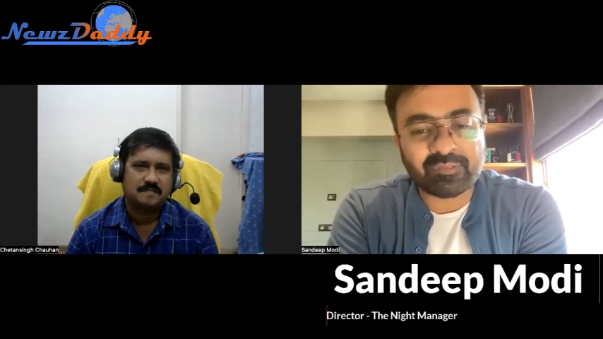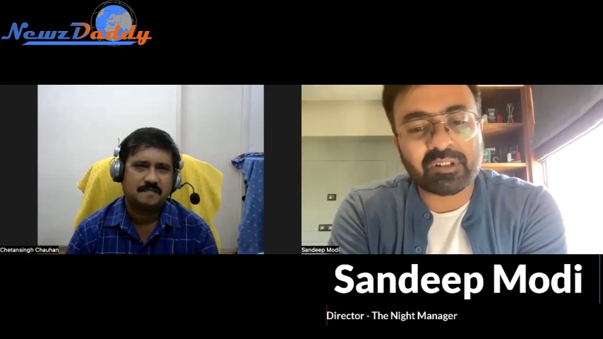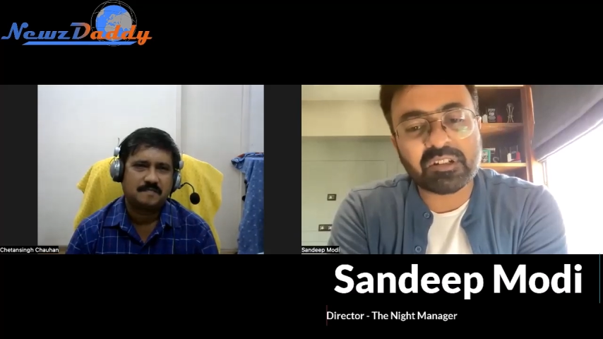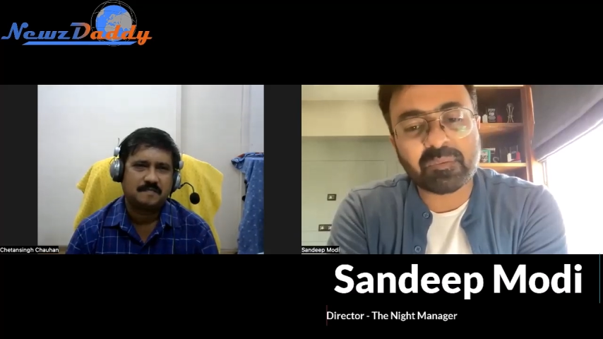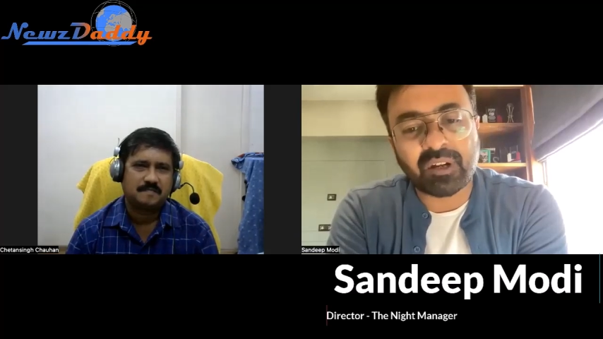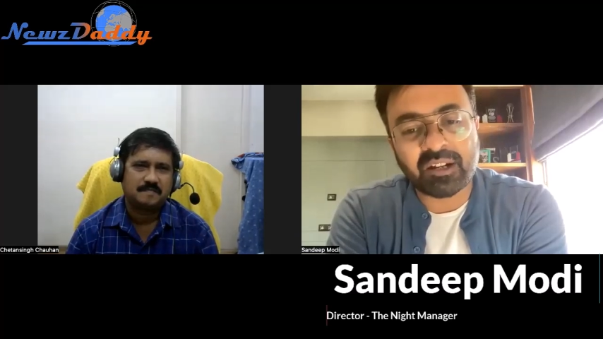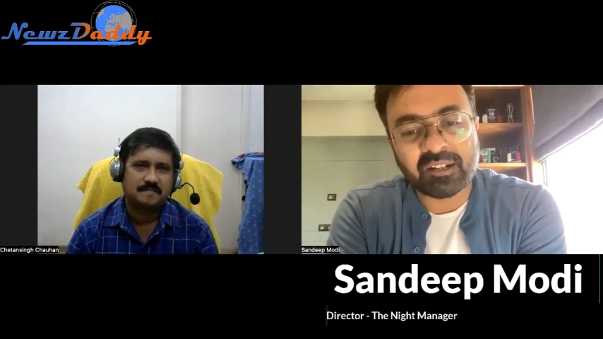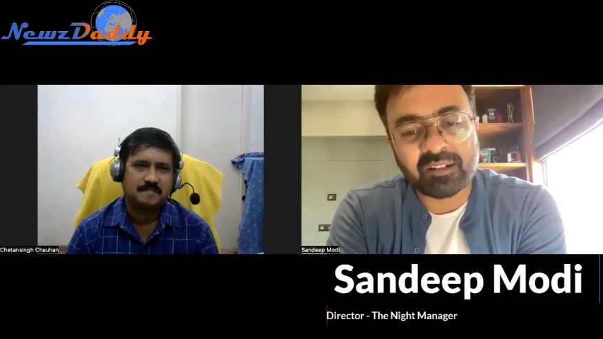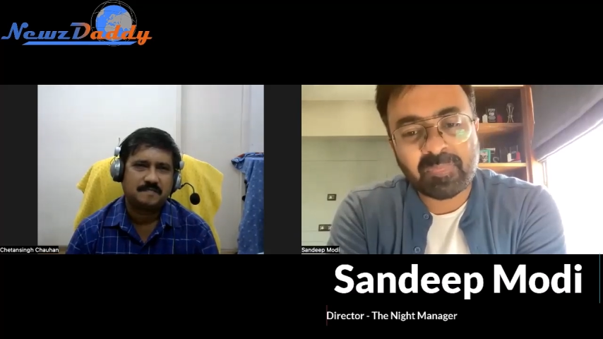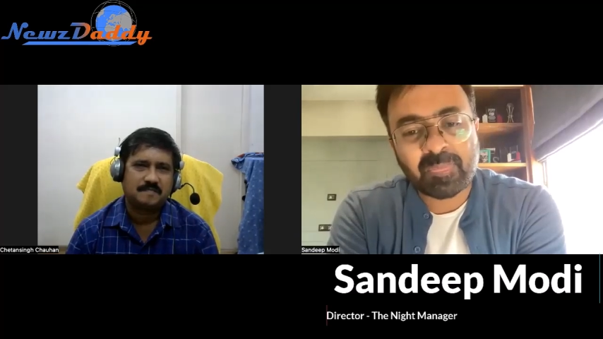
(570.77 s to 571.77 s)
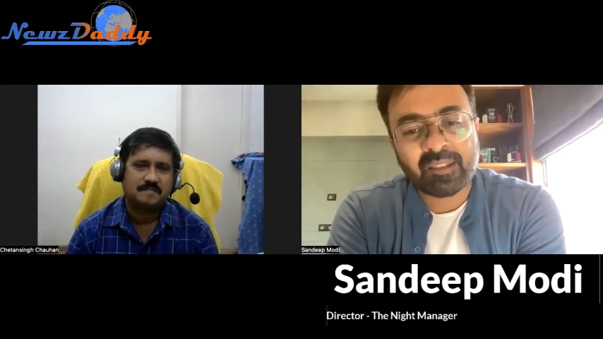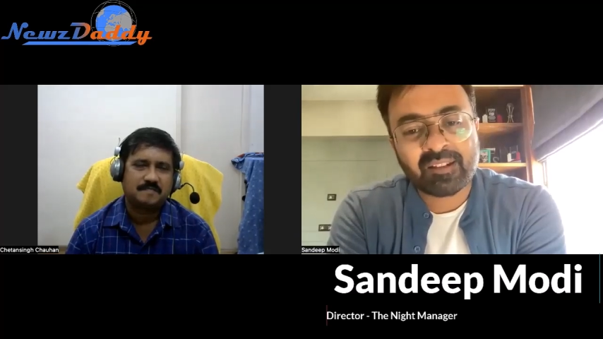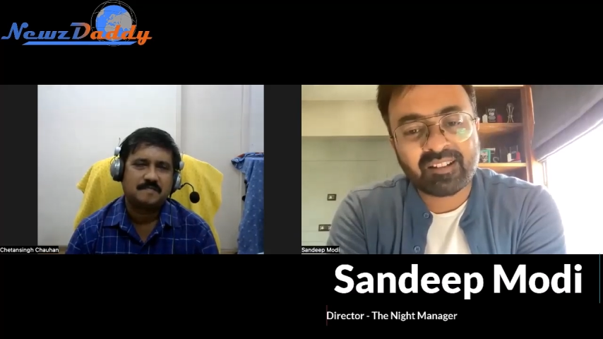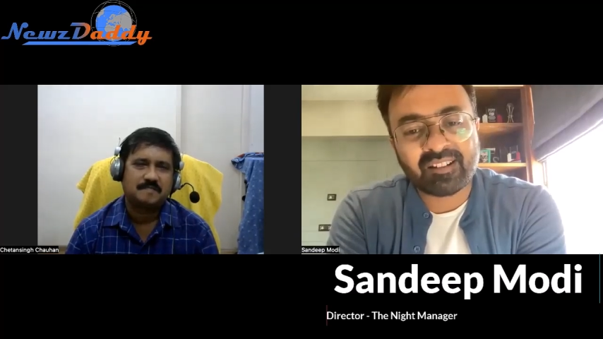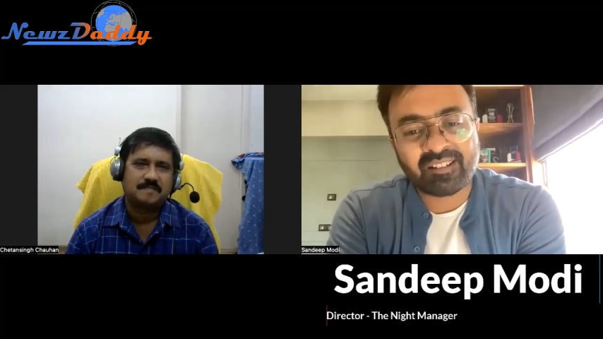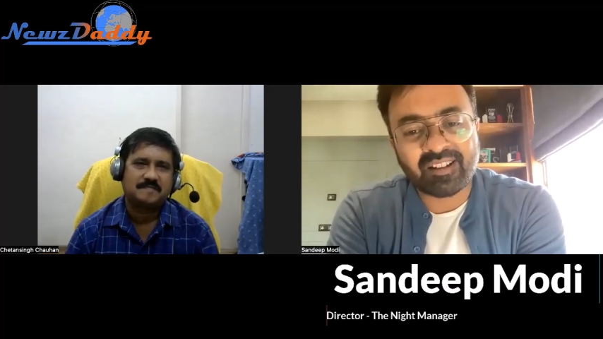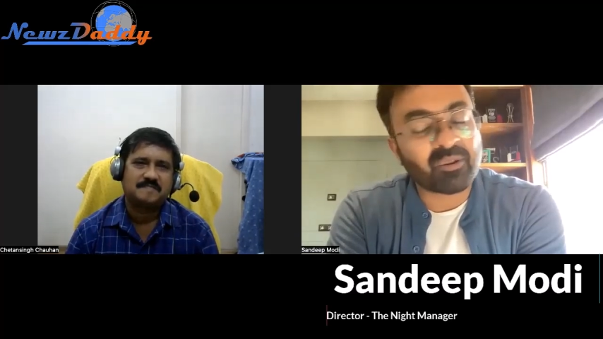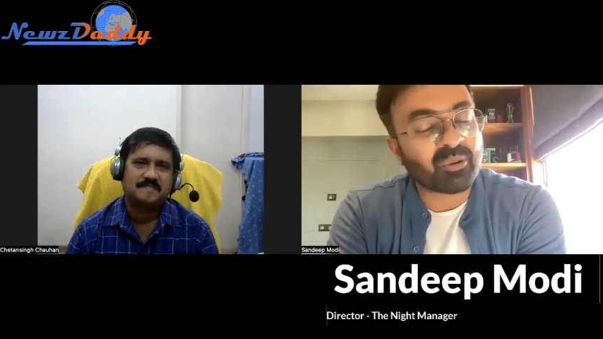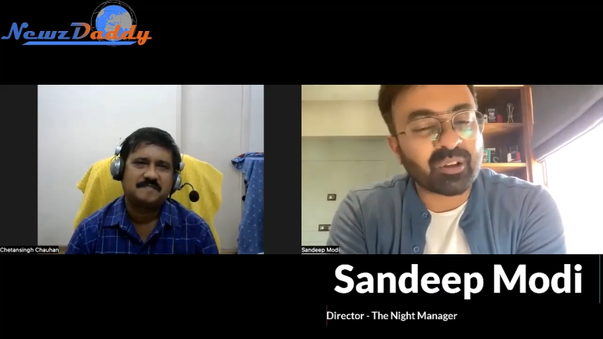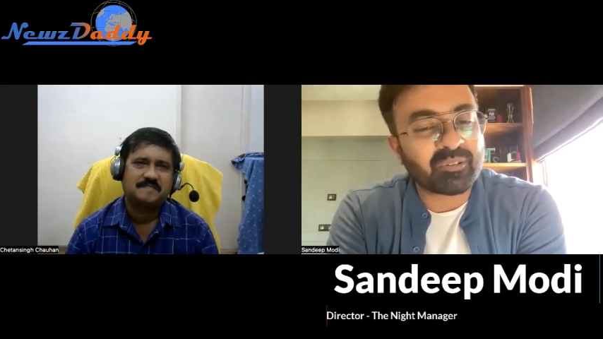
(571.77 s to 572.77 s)
Speaker 1: first part. I
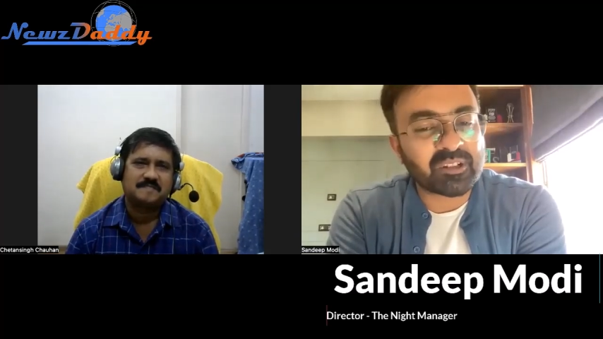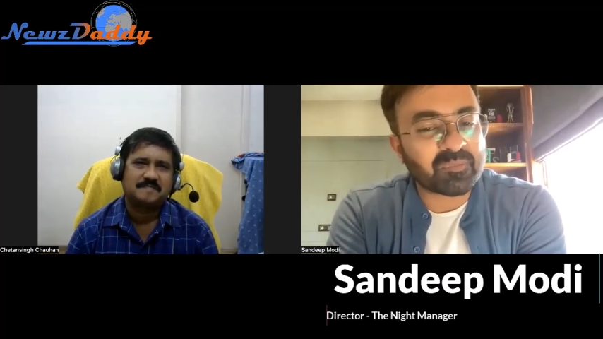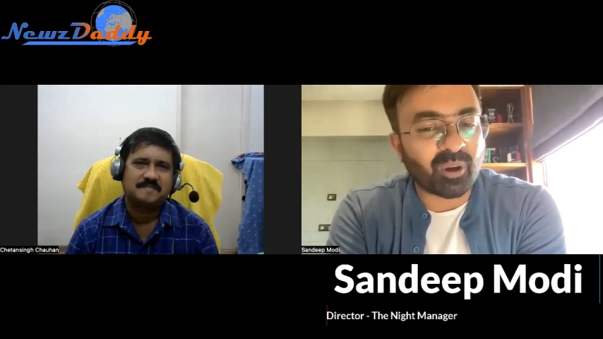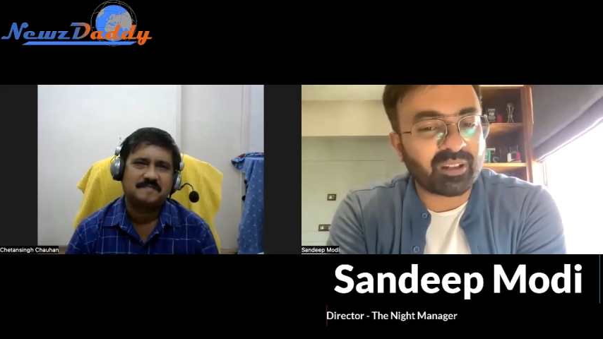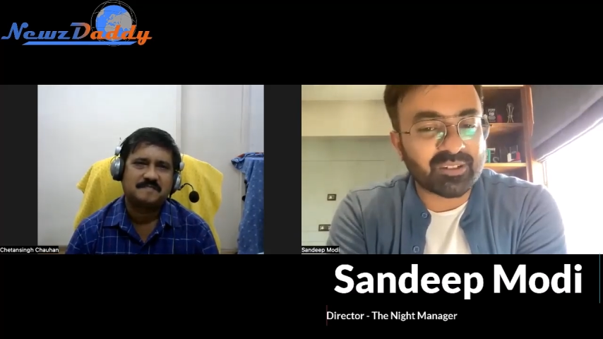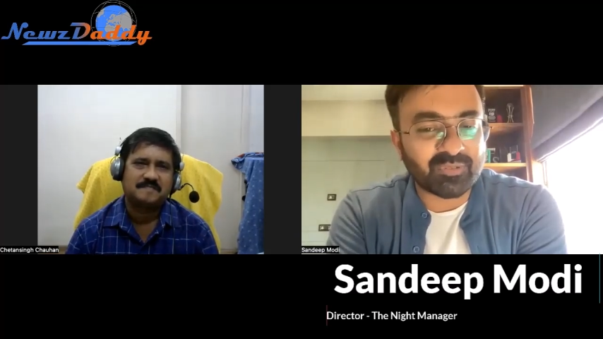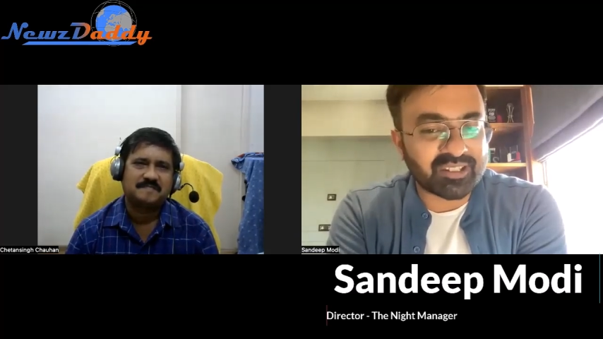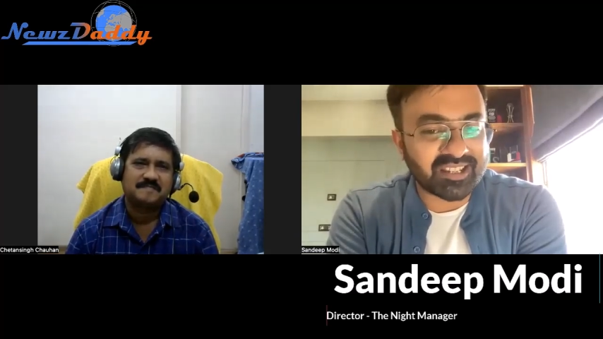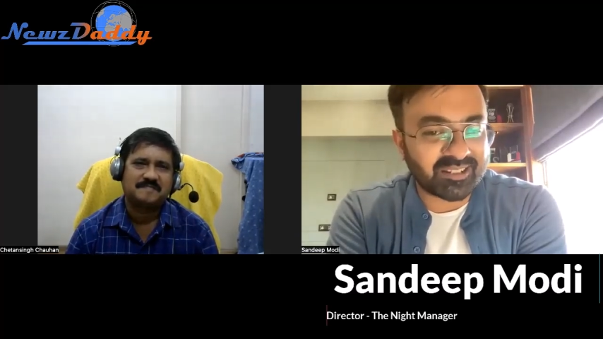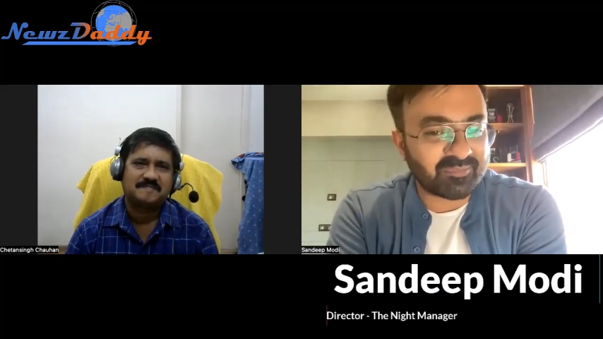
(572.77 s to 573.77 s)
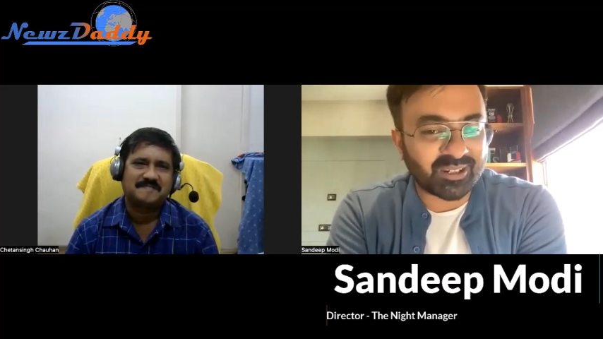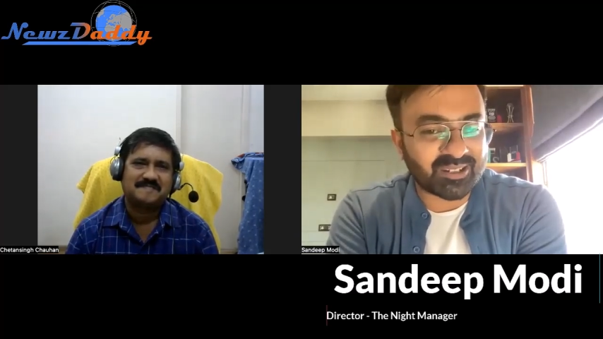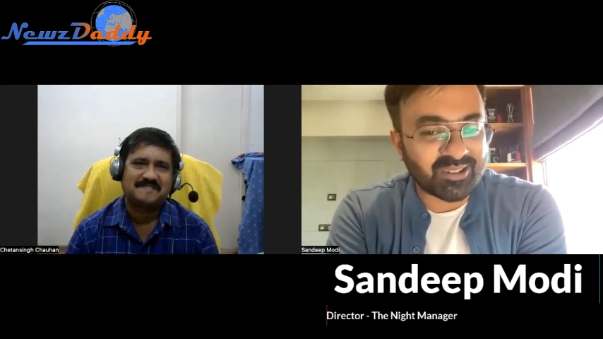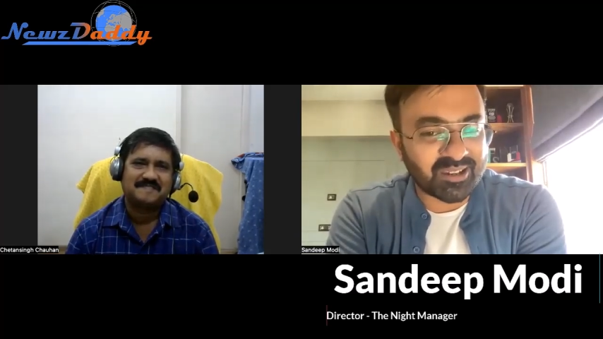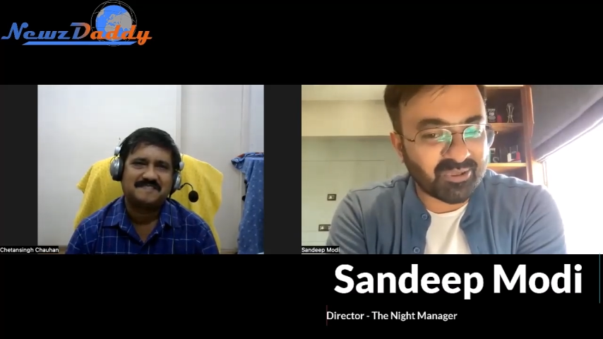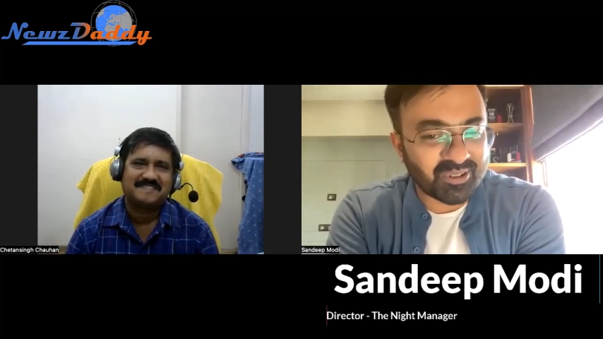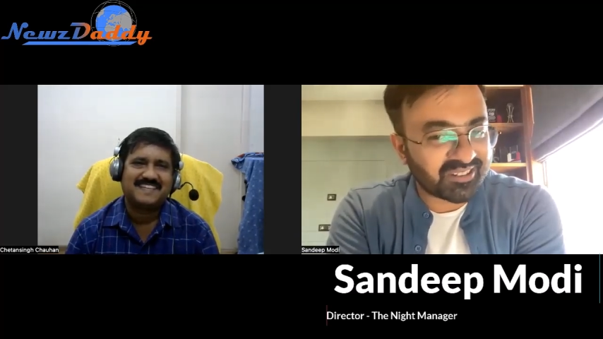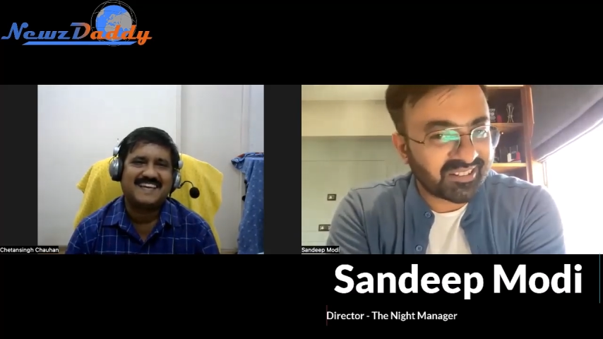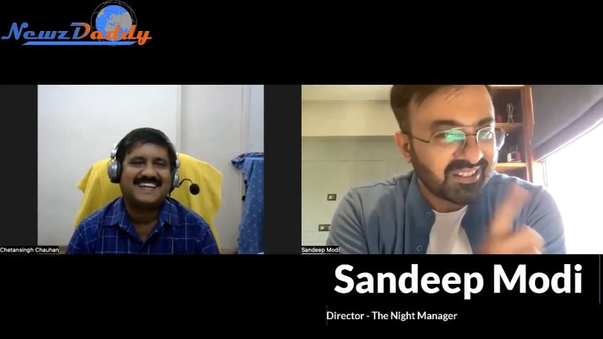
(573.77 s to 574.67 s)
don't want to give any spoilers for the second part, so I won't